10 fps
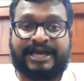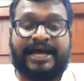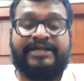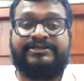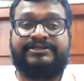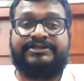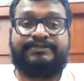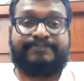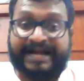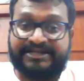and
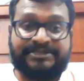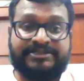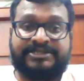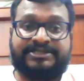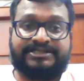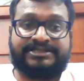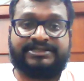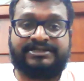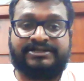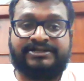the pattern
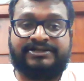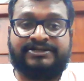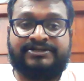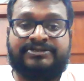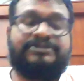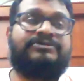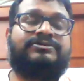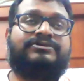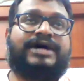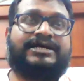changes.
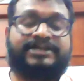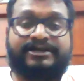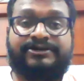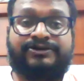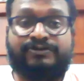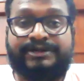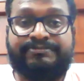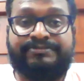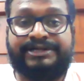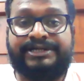So as a
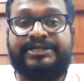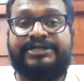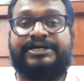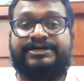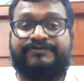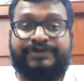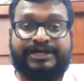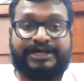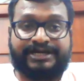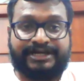human being,
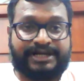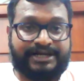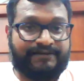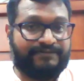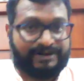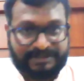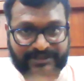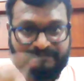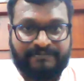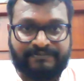we are in a kind of a
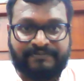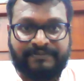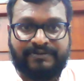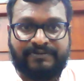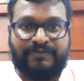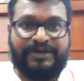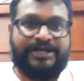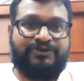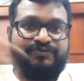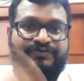rhythm
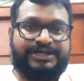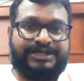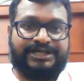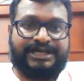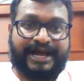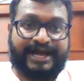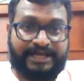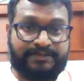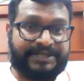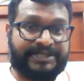where we are
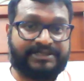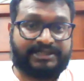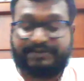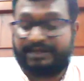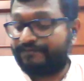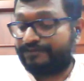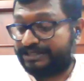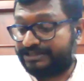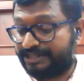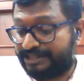expecting something for
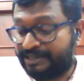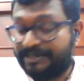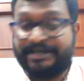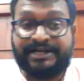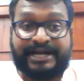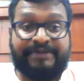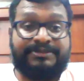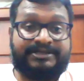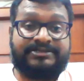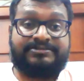that. Like
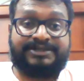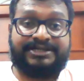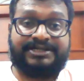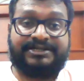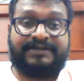climate is being